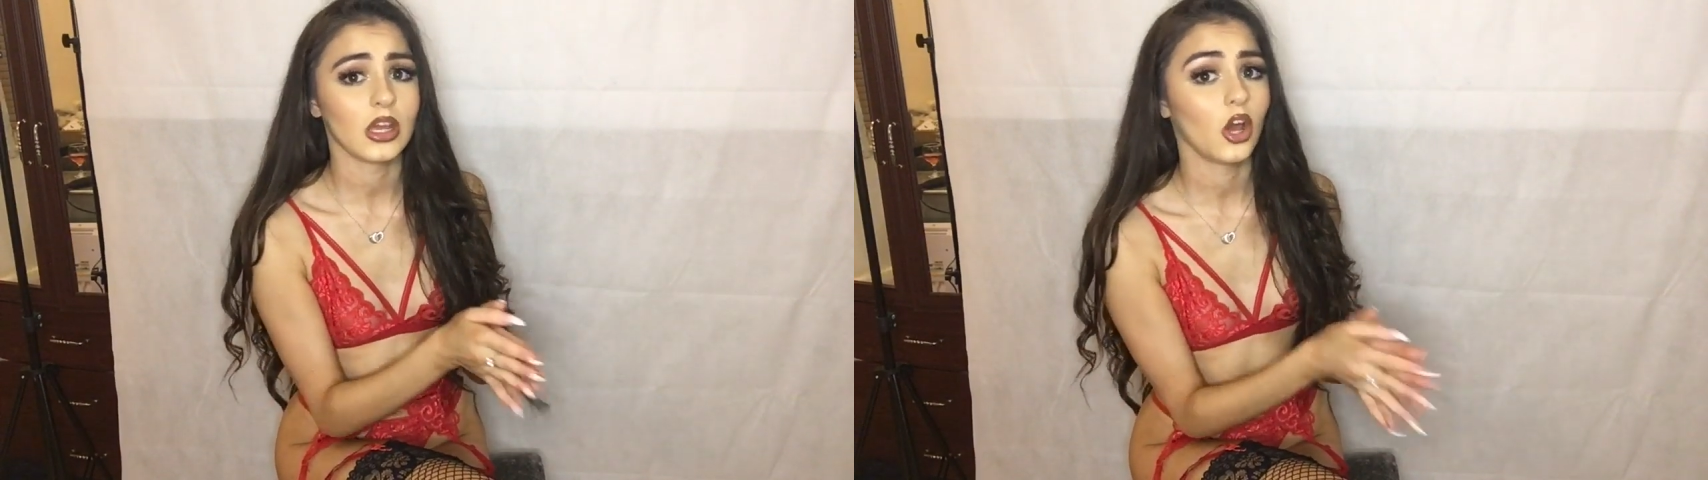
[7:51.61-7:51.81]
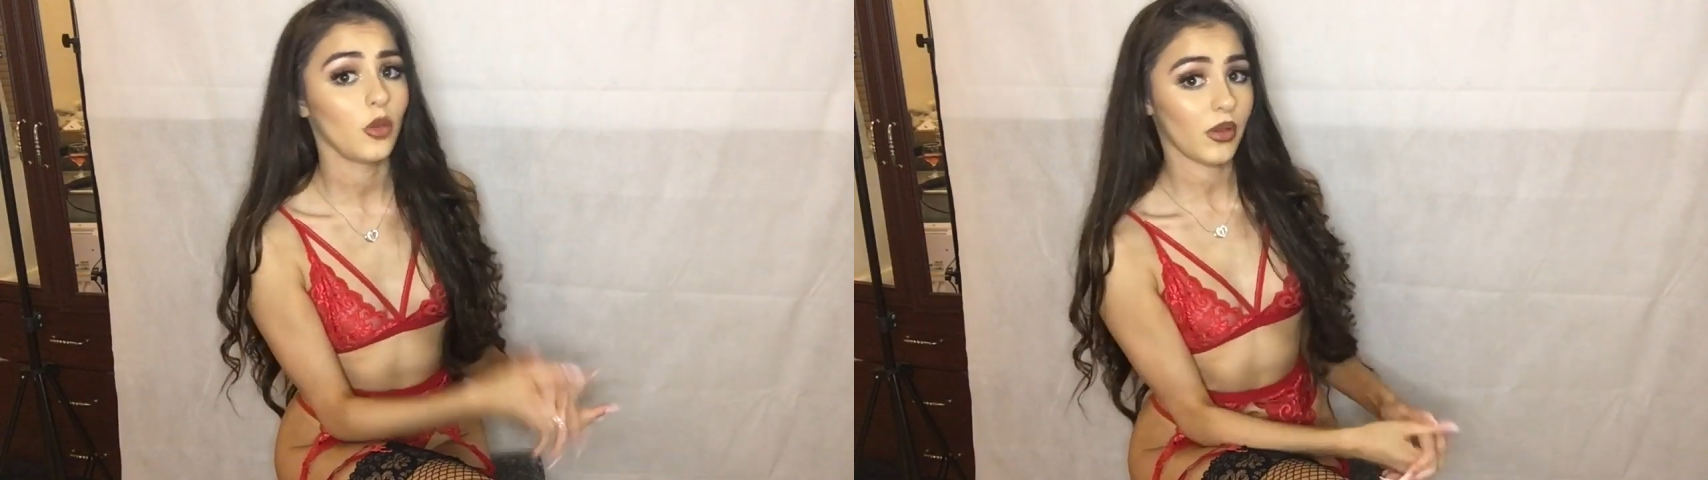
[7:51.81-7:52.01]

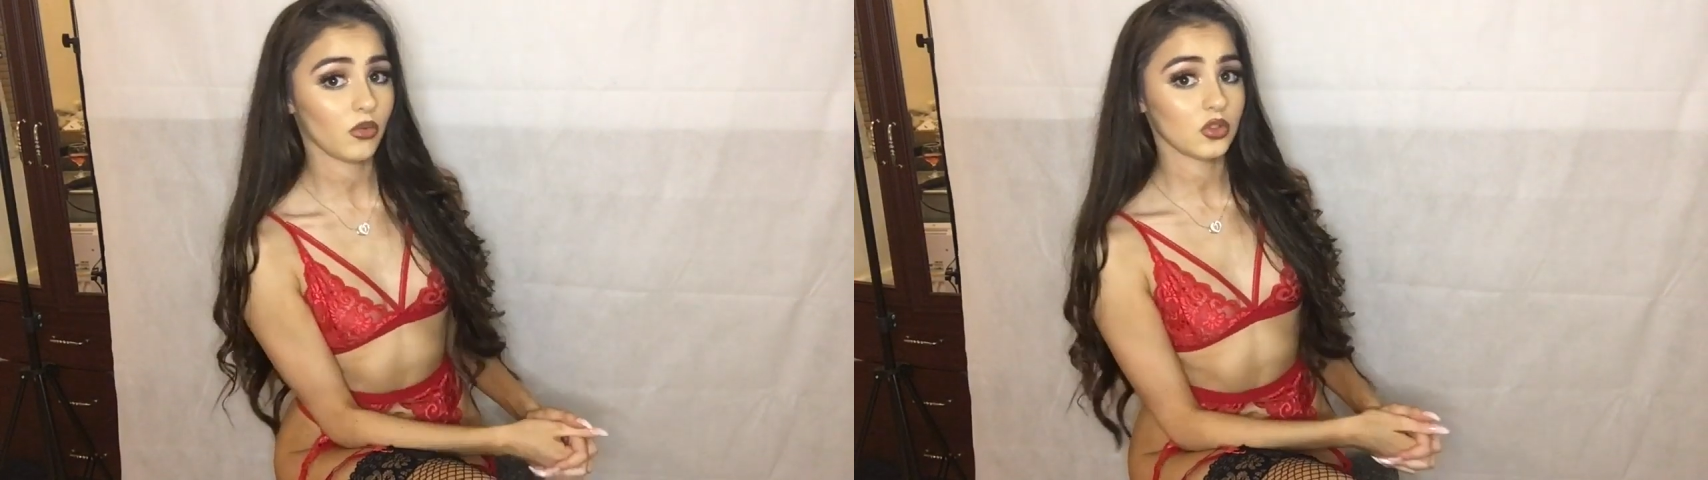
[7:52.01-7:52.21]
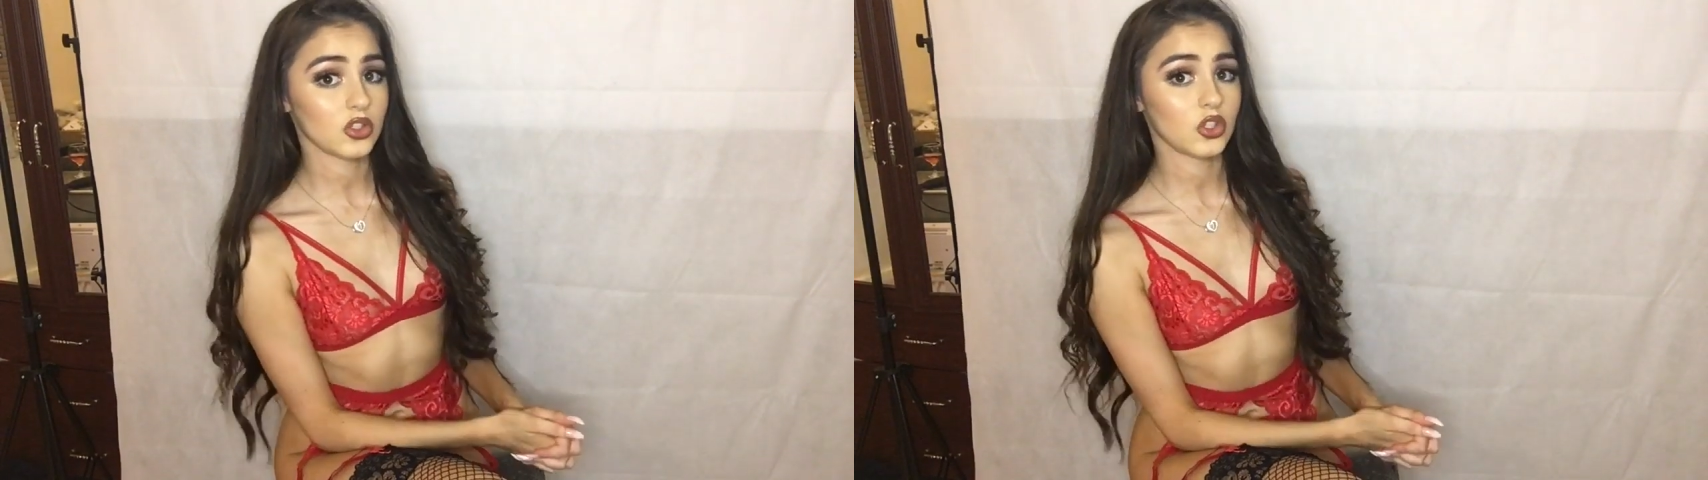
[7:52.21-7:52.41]
I hope
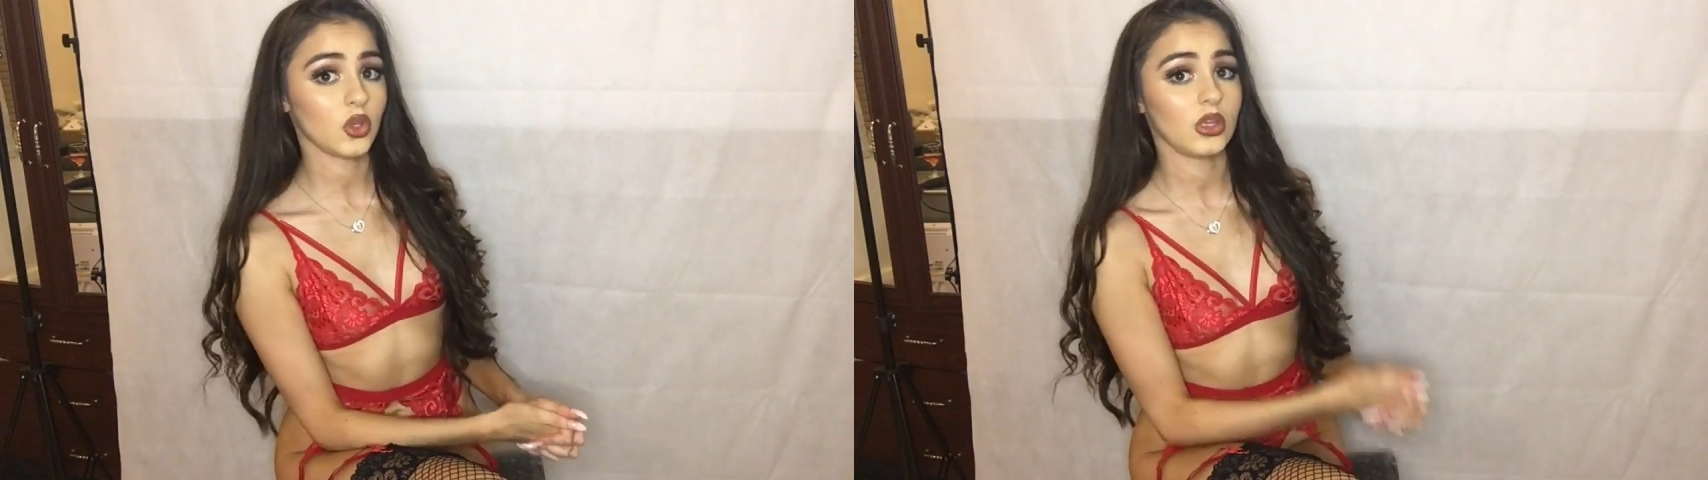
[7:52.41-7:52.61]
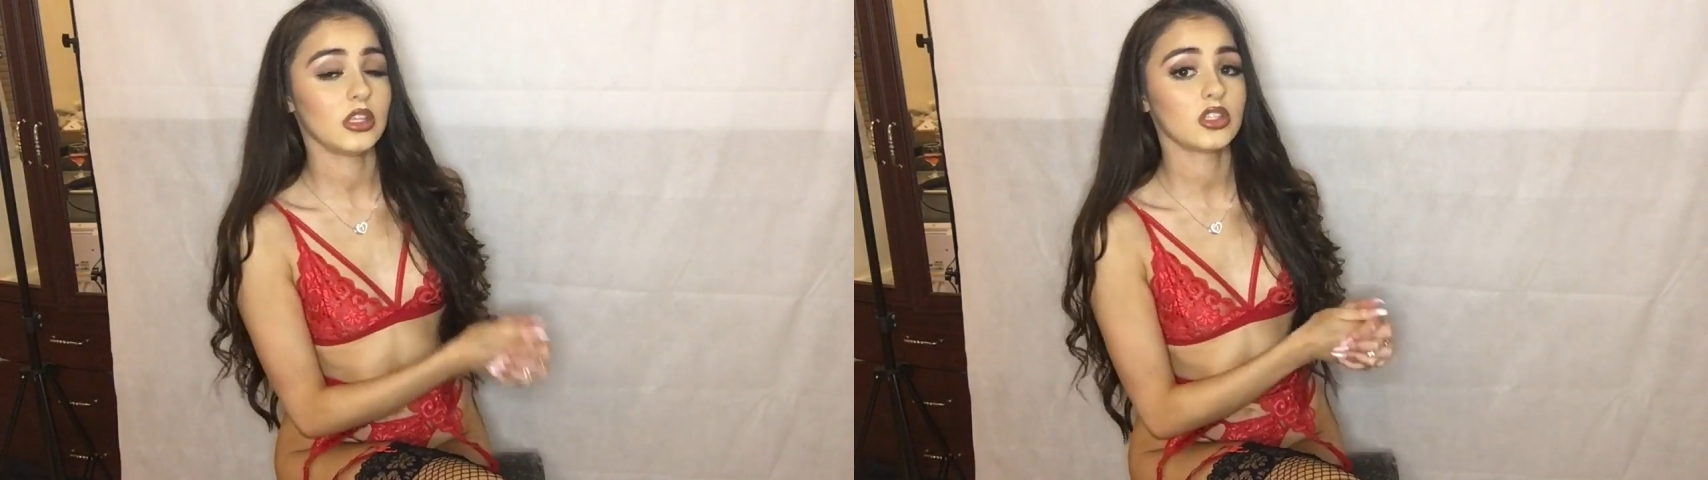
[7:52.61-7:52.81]
everyone's new
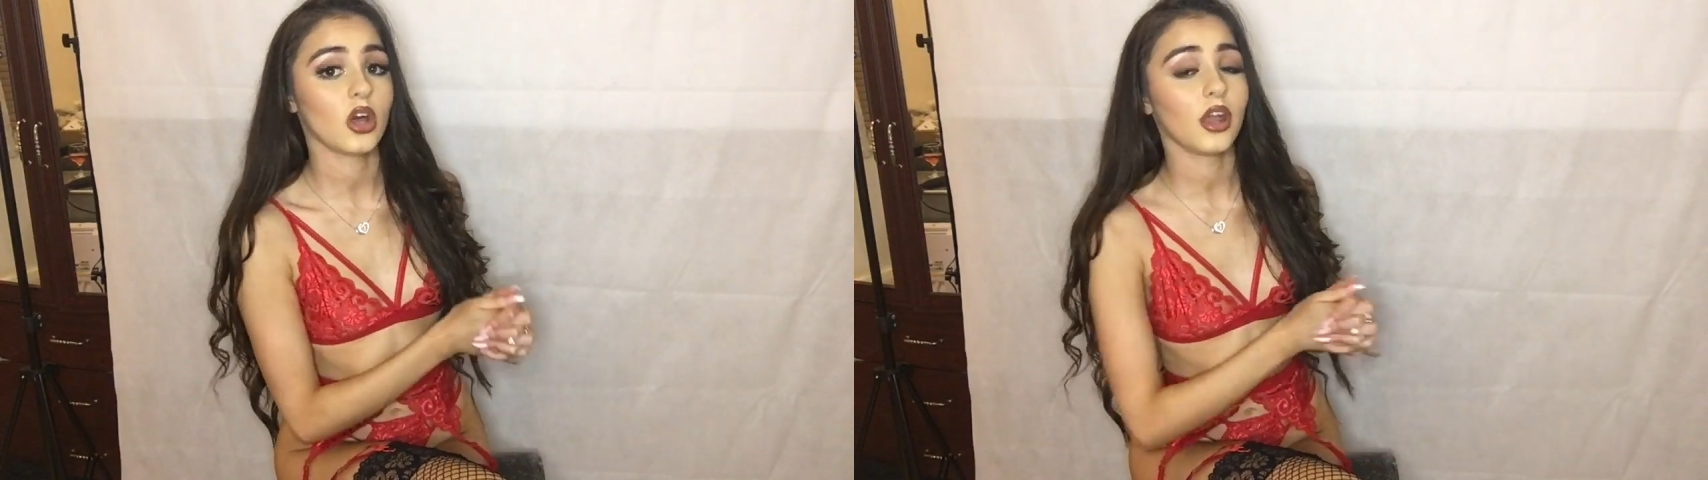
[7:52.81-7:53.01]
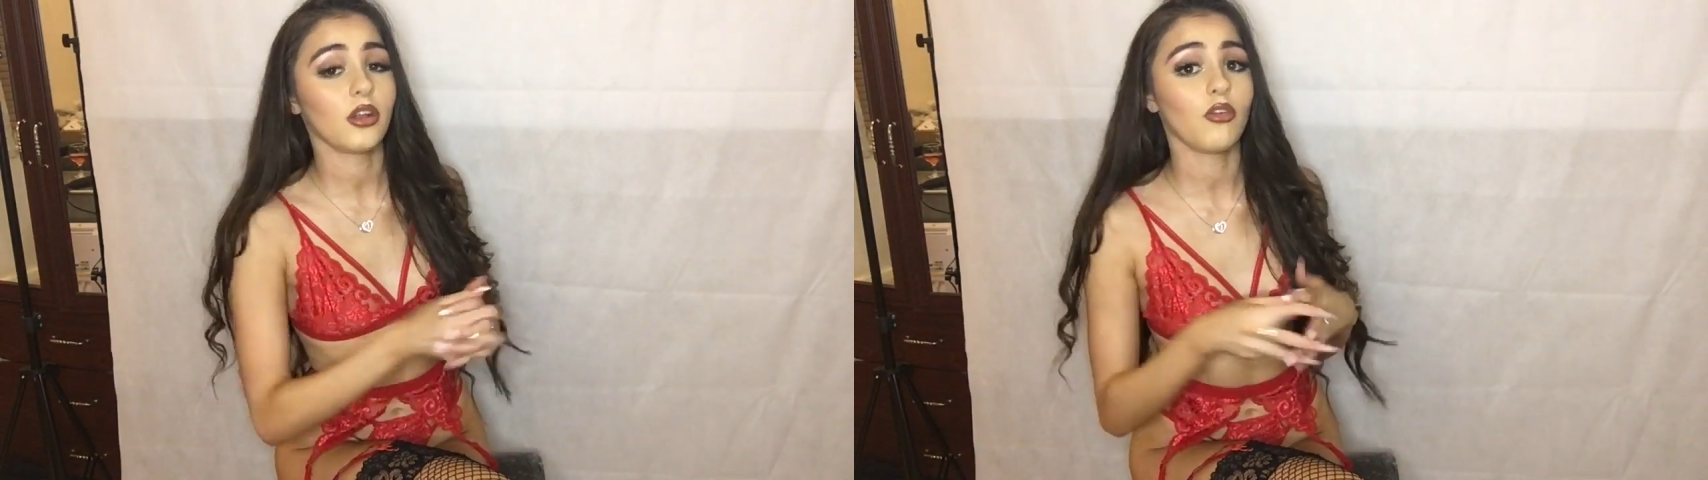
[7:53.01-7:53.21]
year
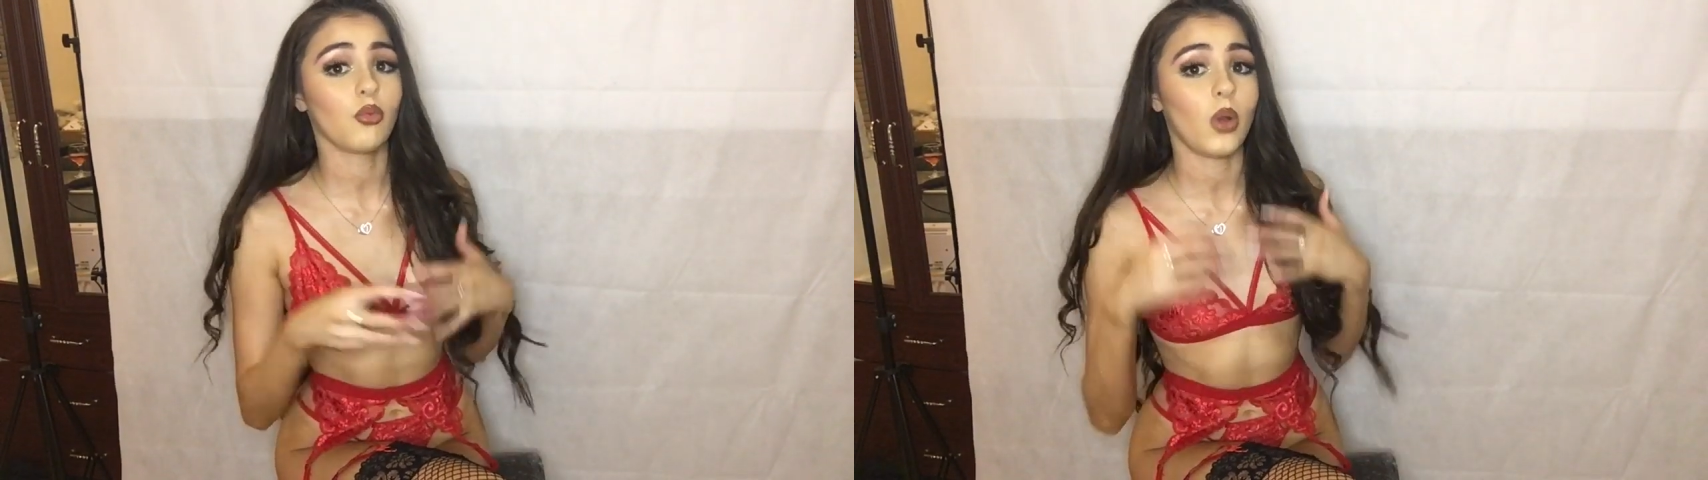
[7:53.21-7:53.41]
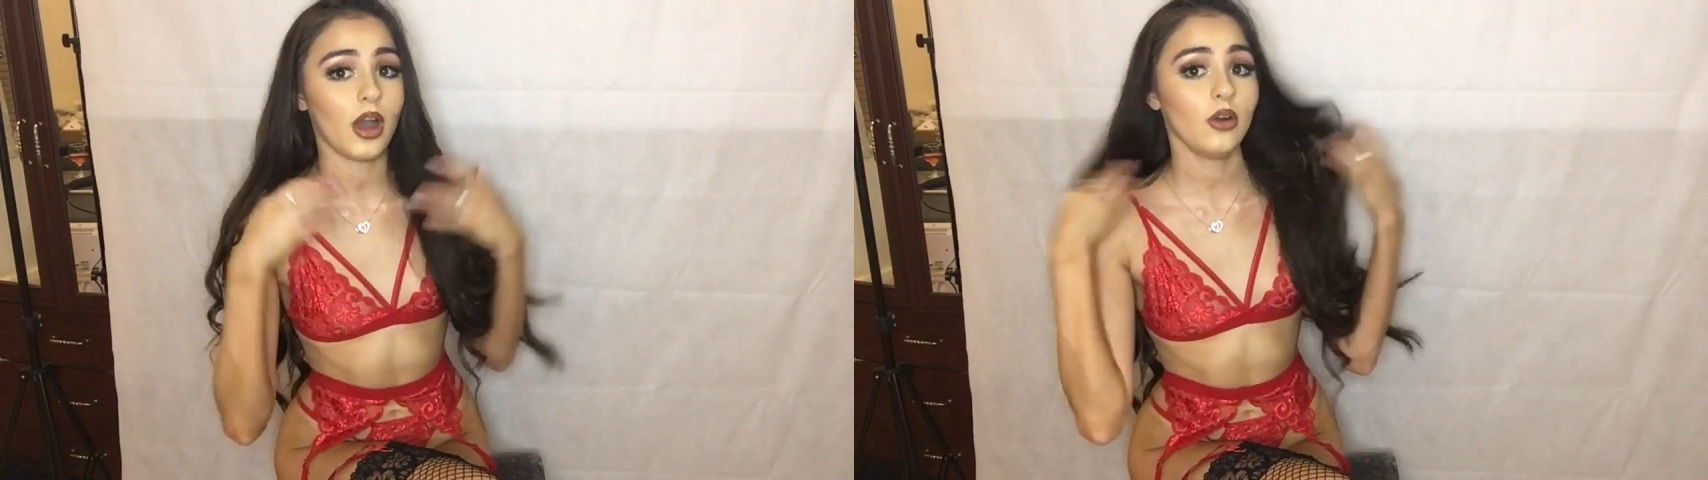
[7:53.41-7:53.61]
started off
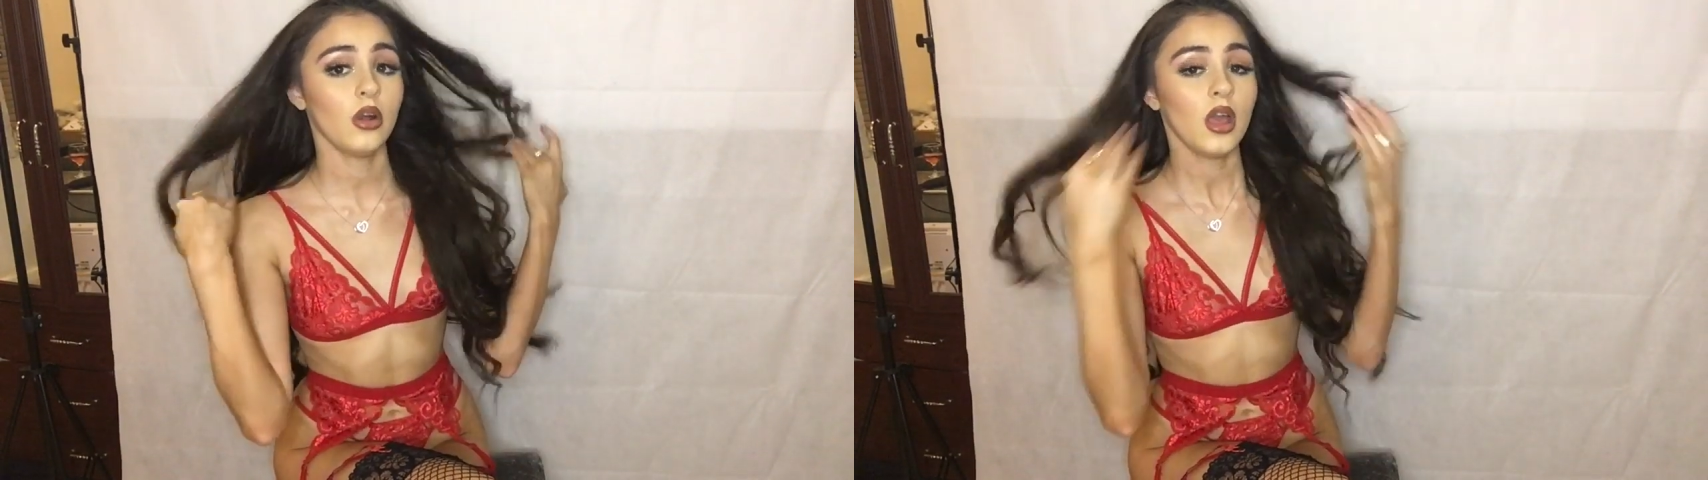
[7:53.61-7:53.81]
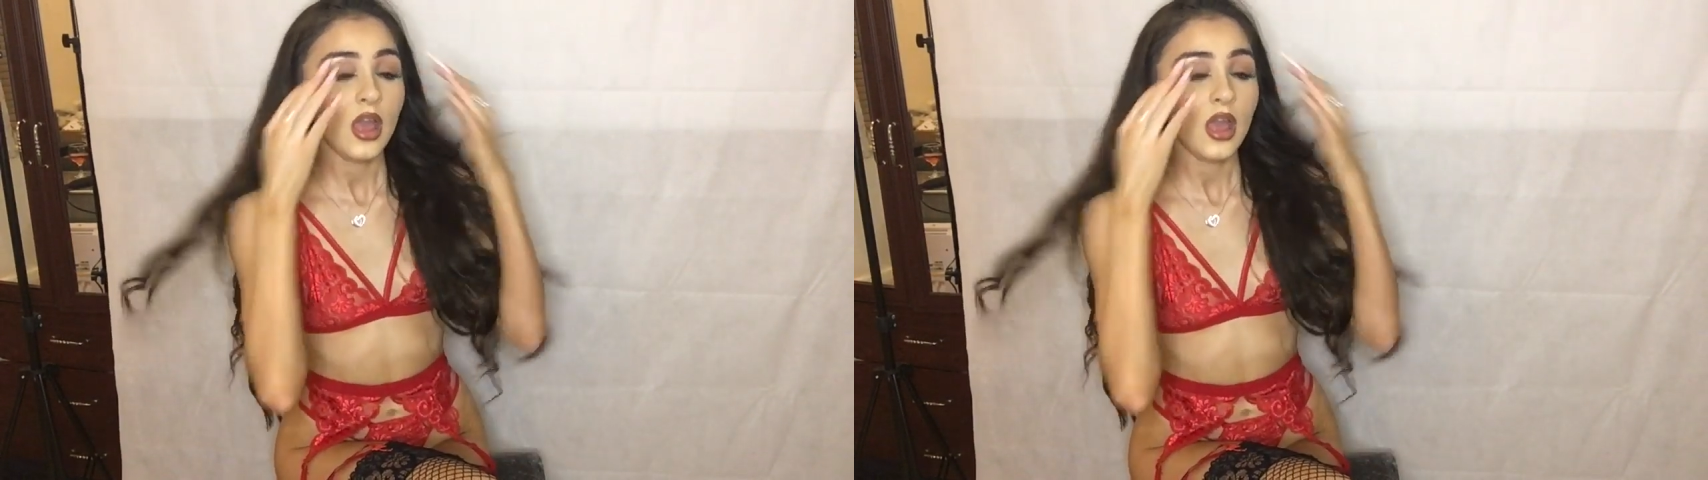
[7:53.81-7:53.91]
well.